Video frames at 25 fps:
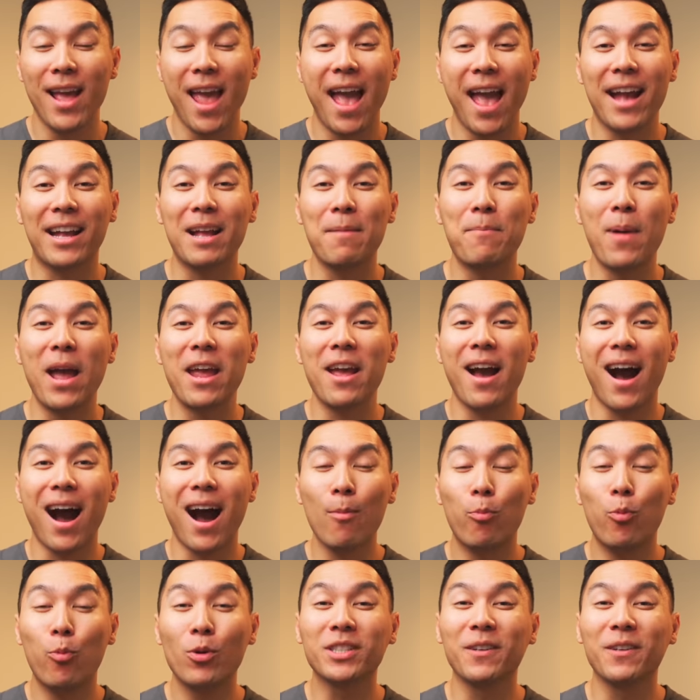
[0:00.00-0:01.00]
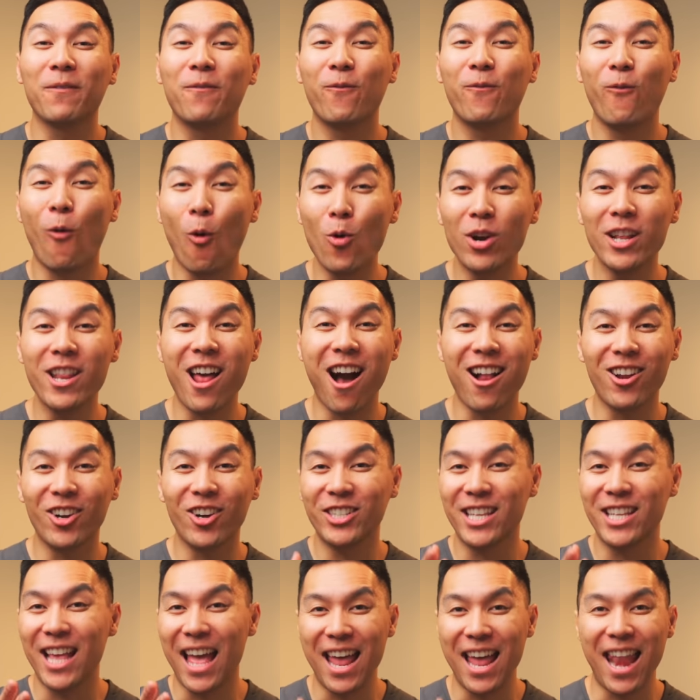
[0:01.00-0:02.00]
and can pay upwards of
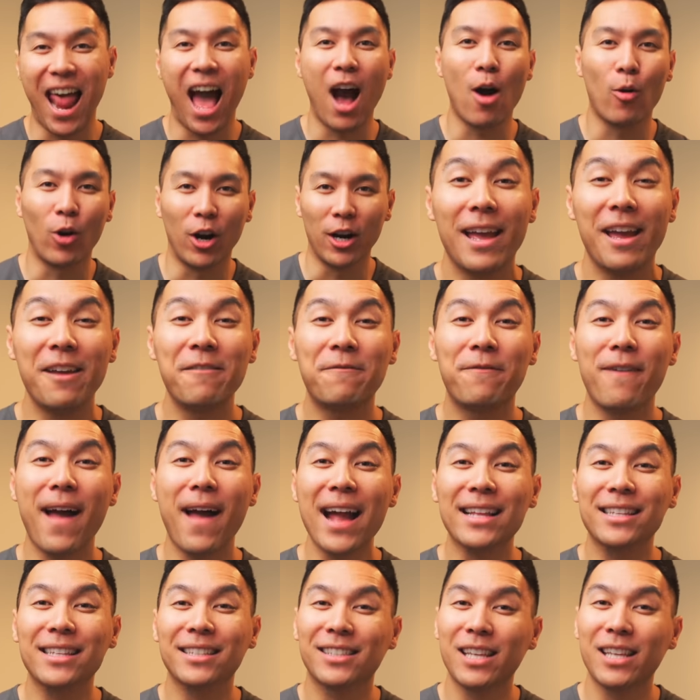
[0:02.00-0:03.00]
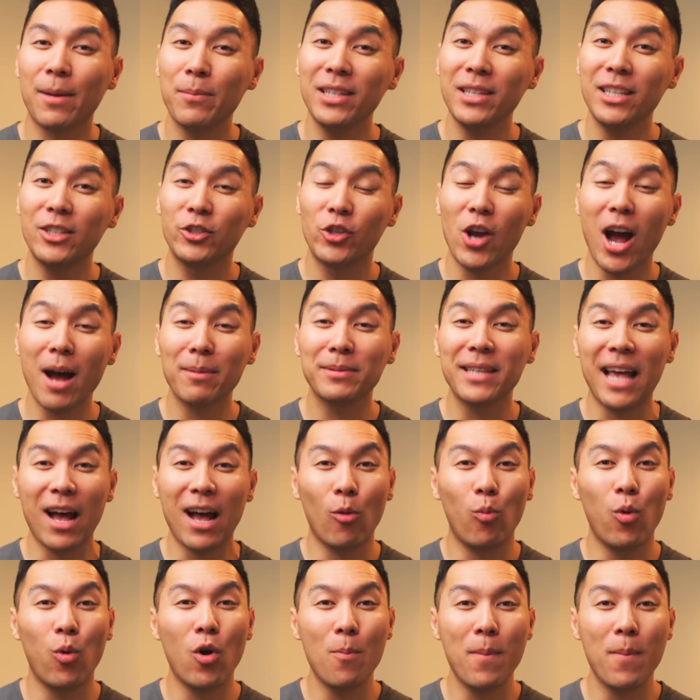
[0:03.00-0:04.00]
$40 an hour. In fact, some of these jobs that I
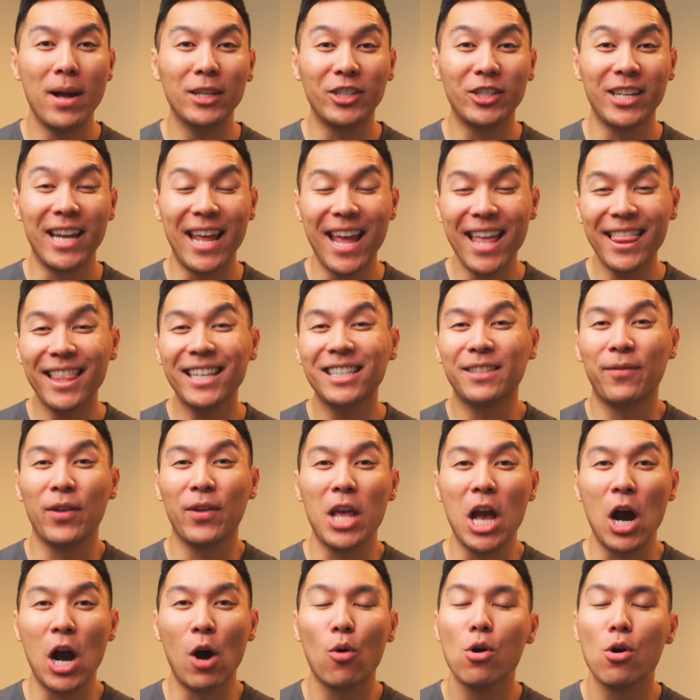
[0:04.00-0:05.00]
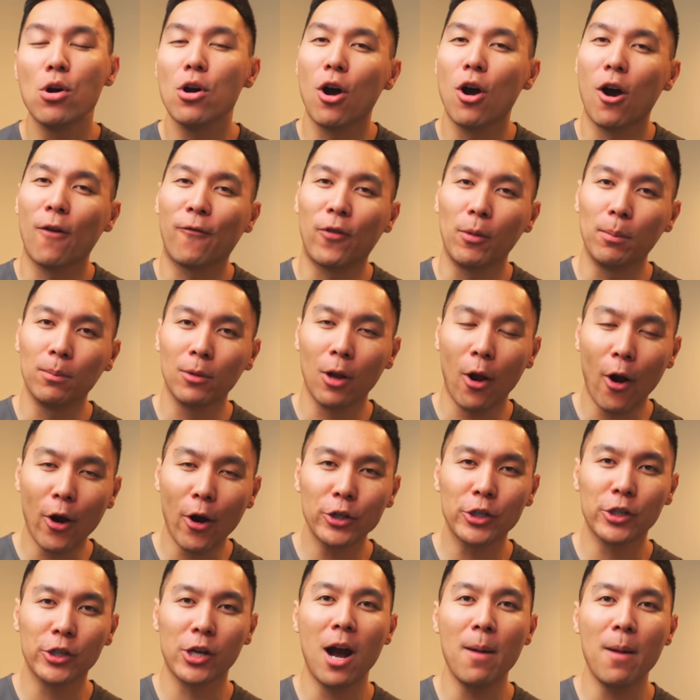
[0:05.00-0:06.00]
will mention in this video are from
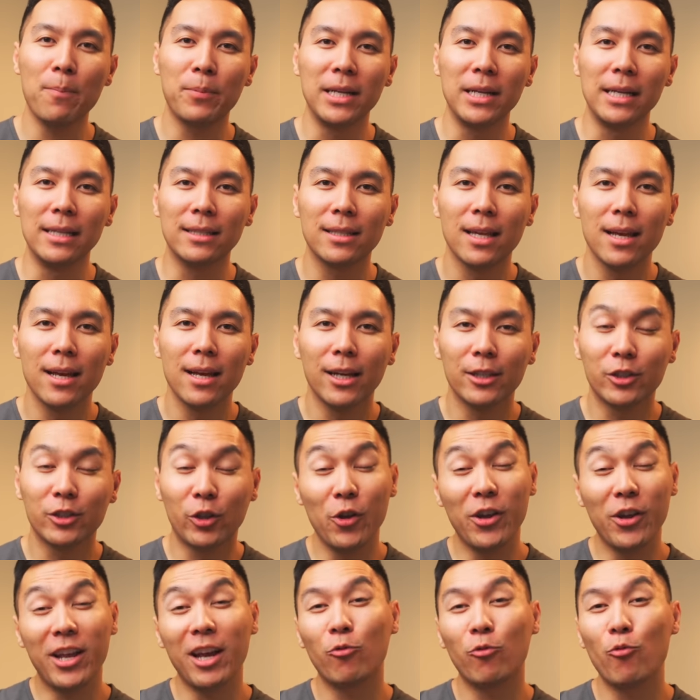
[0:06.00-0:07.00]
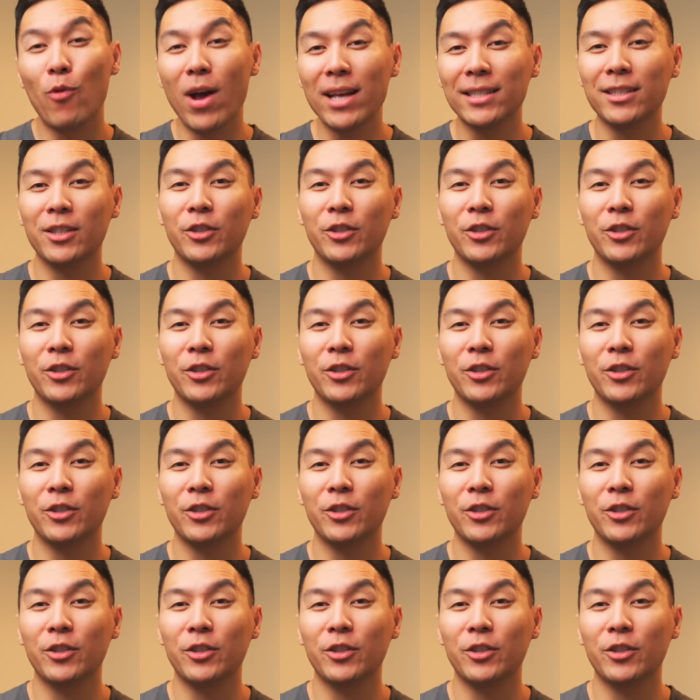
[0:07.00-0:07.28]
large companies, so you can rest